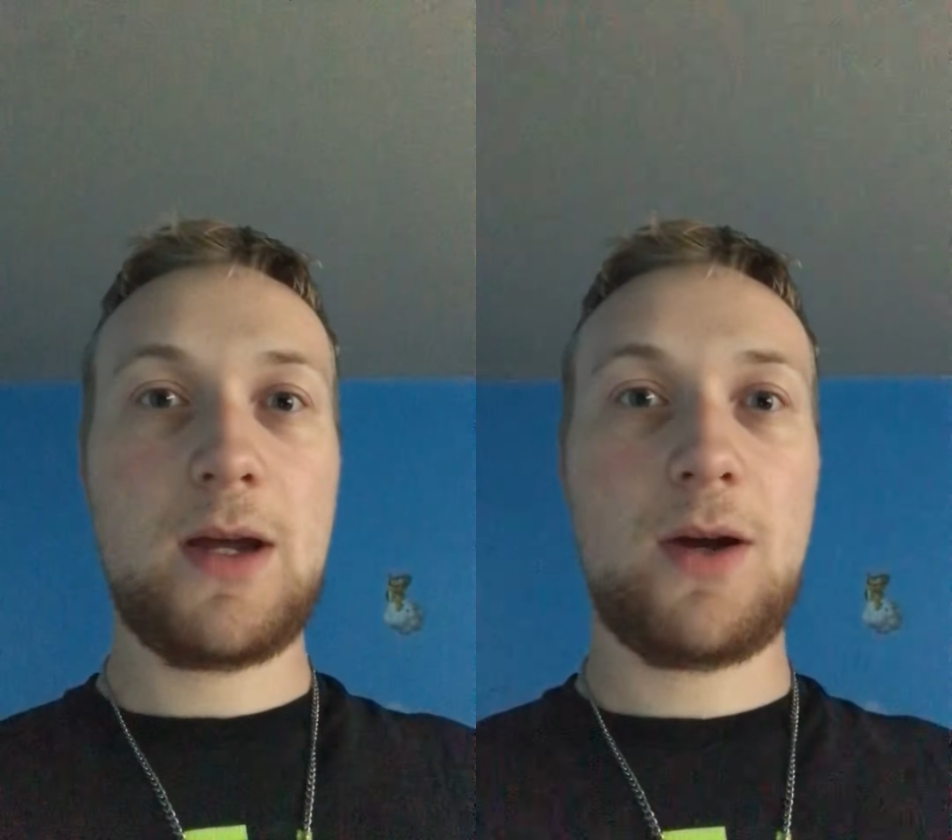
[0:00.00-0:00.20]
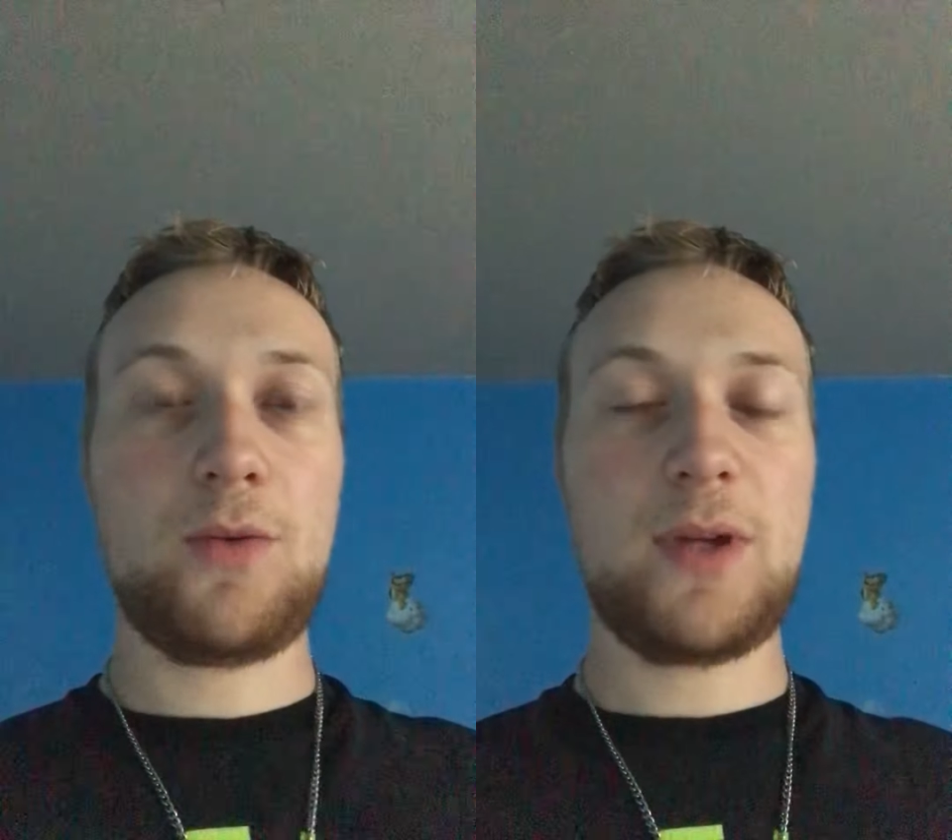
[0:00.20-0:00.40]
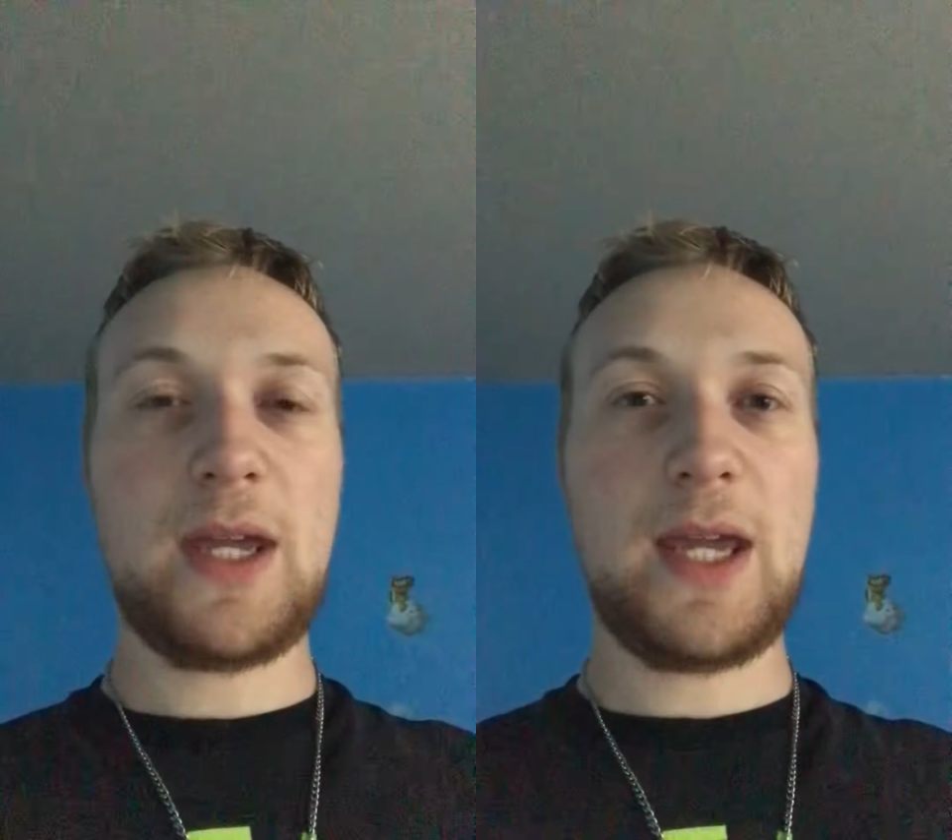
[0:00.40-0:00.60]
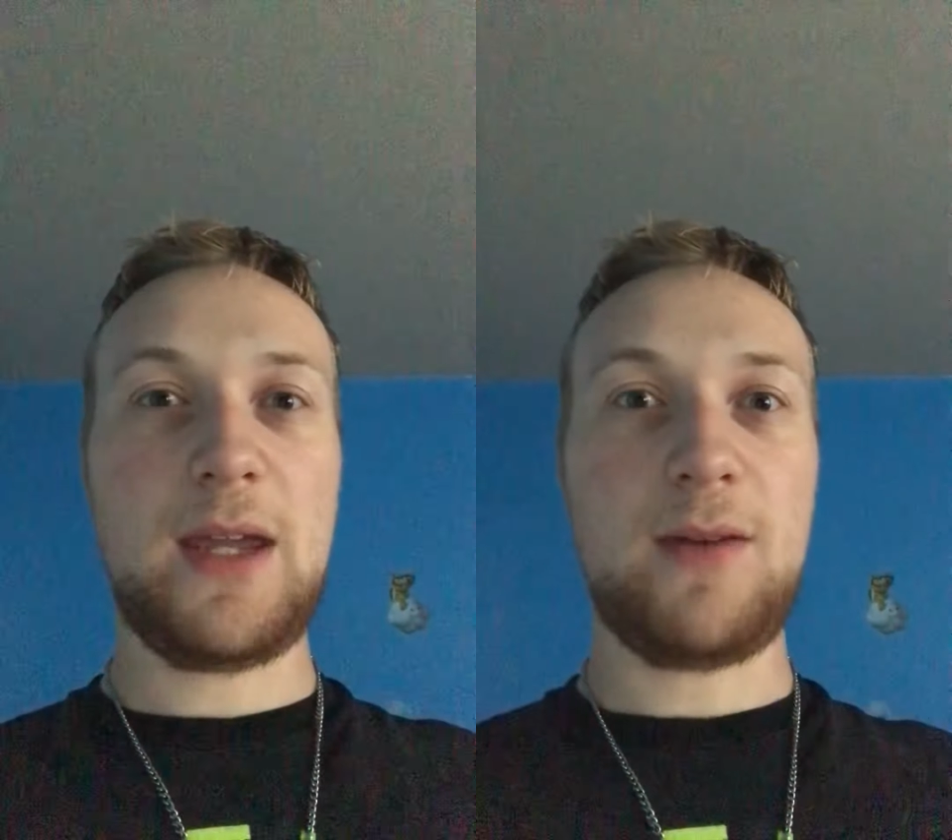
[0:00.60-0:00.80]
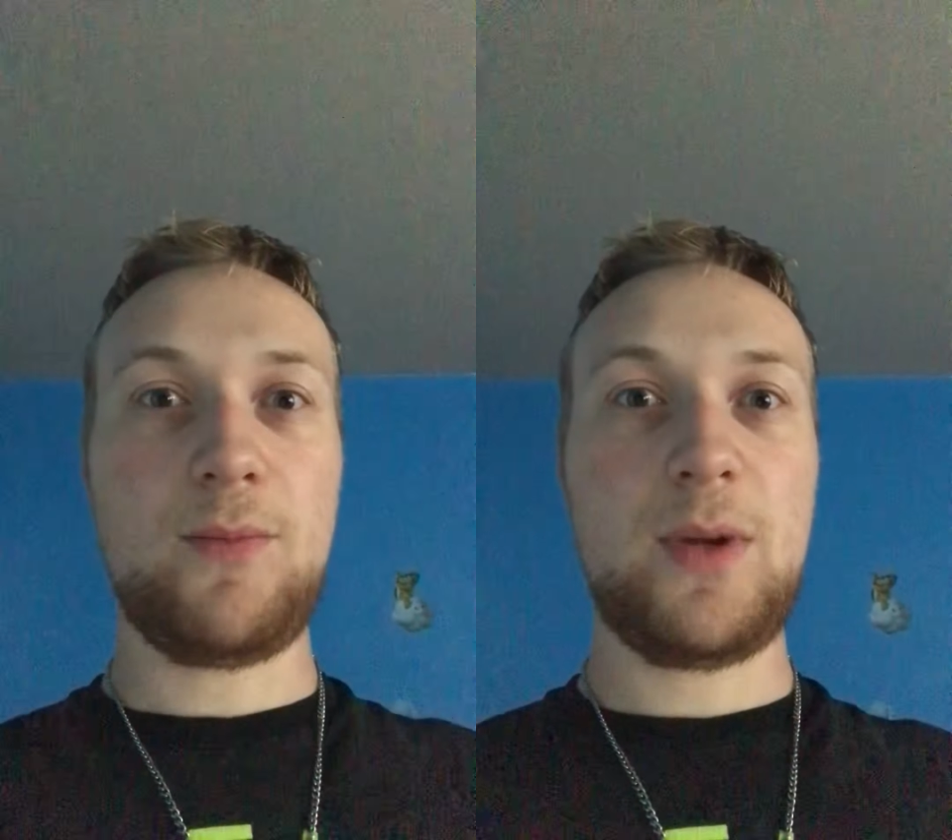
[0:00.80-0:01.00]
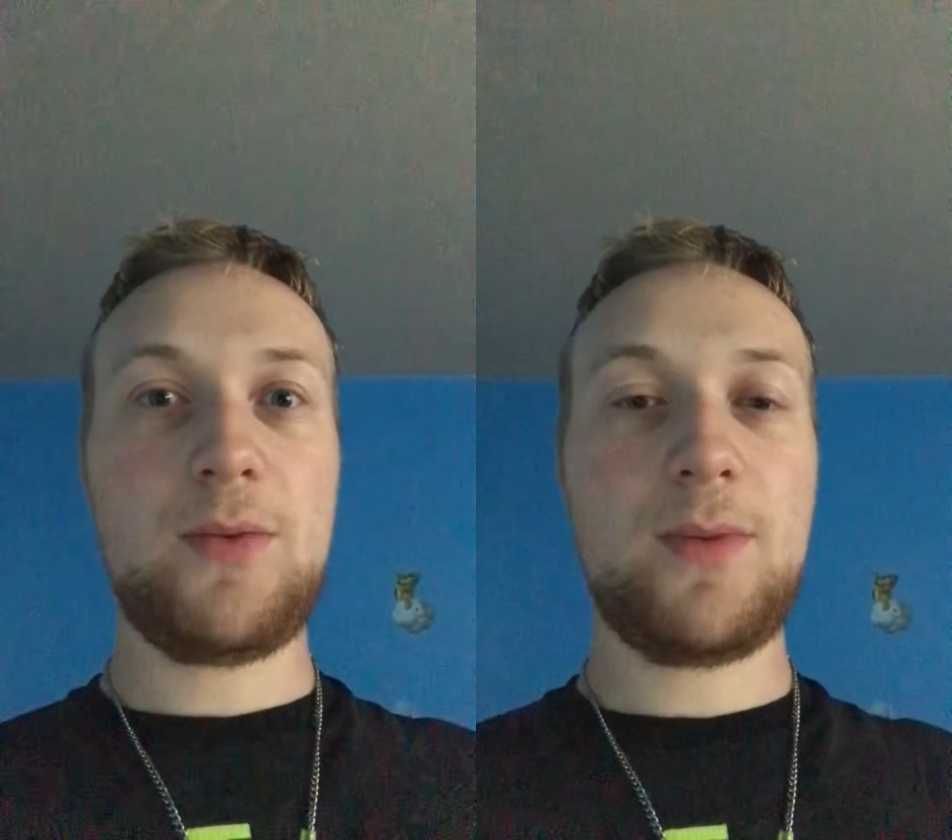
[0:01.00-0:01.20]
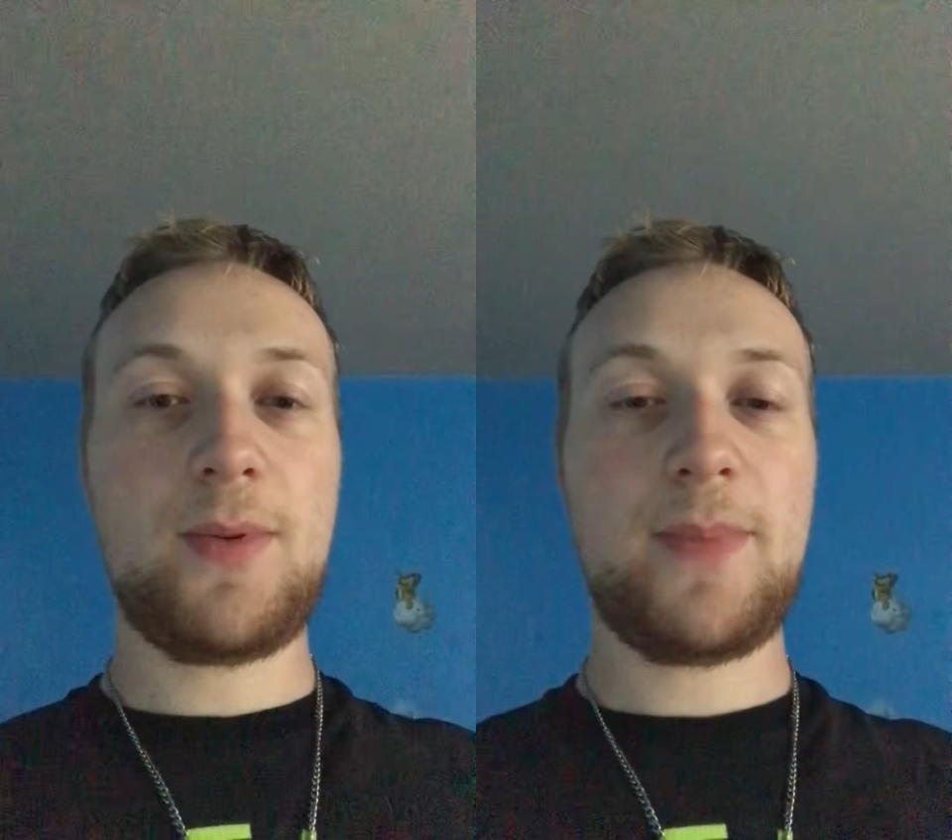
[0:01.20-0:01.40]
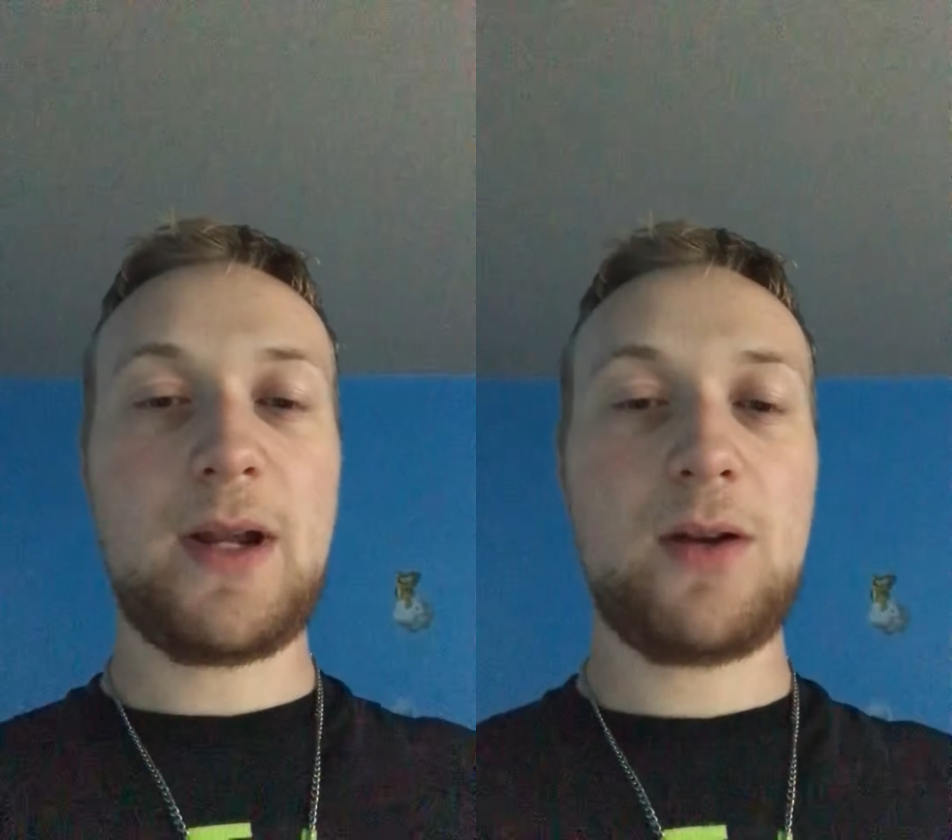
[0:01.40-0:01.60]
Okay, we were
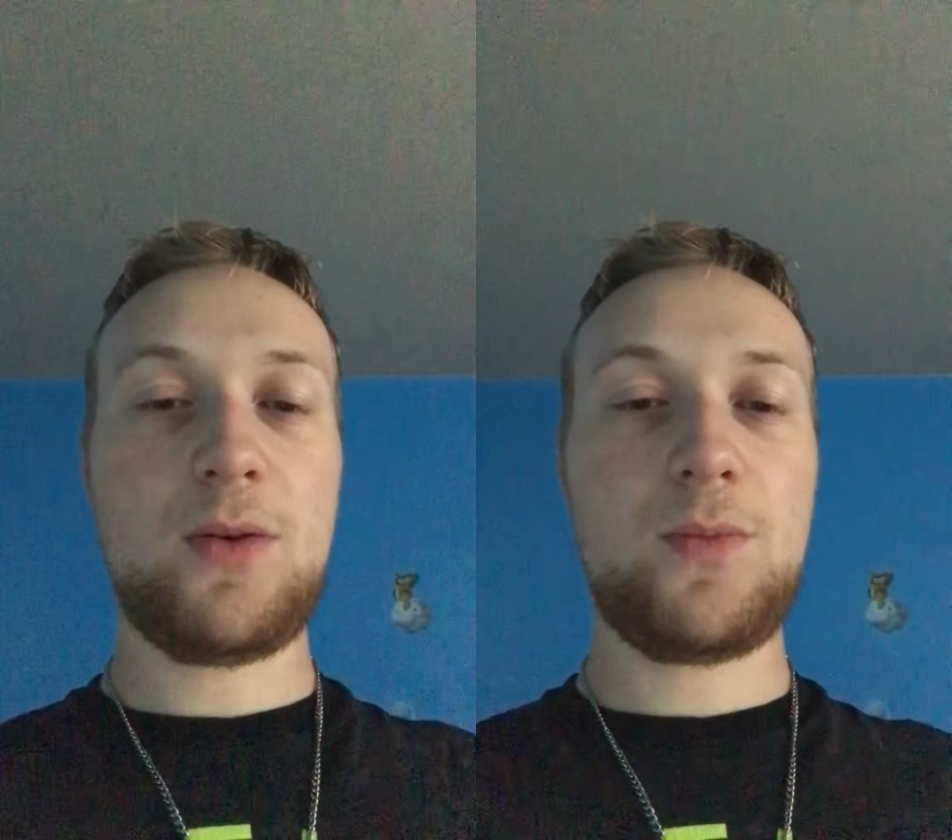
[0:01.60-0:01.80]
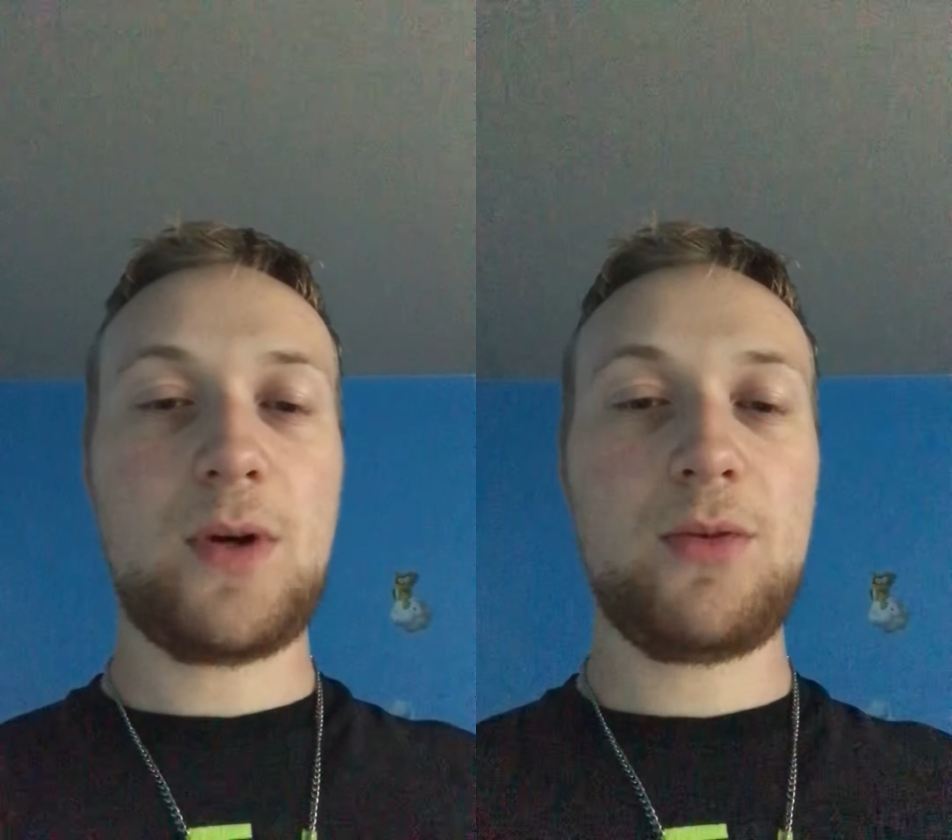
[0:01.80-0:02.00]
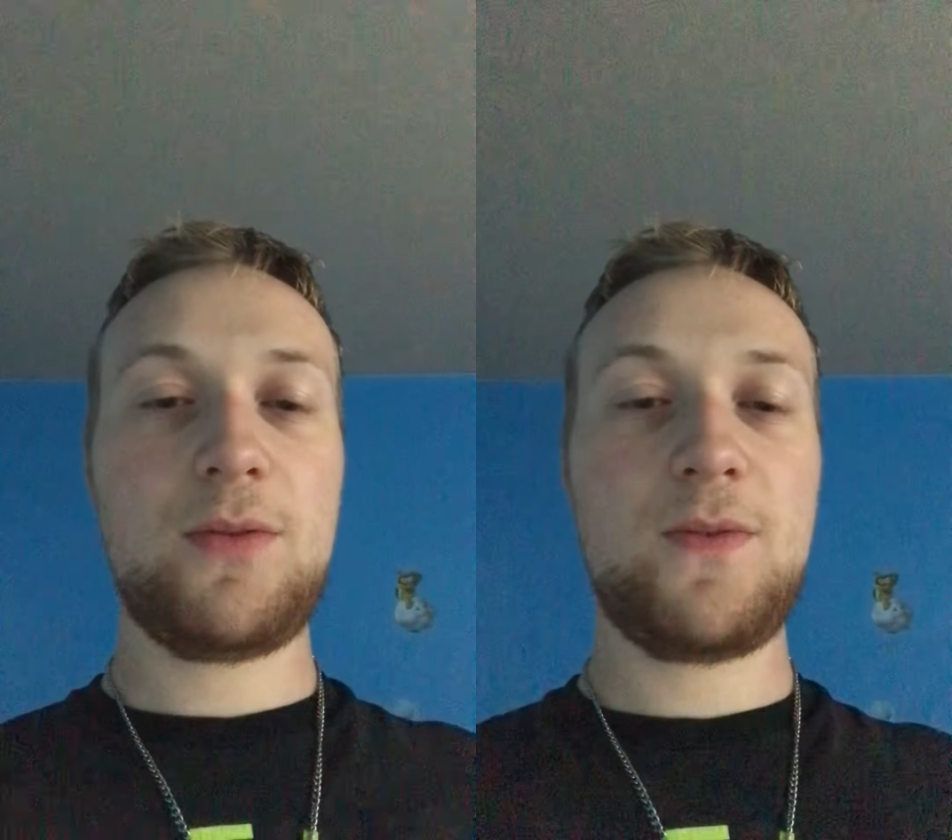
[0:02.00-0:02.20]
preparing a roast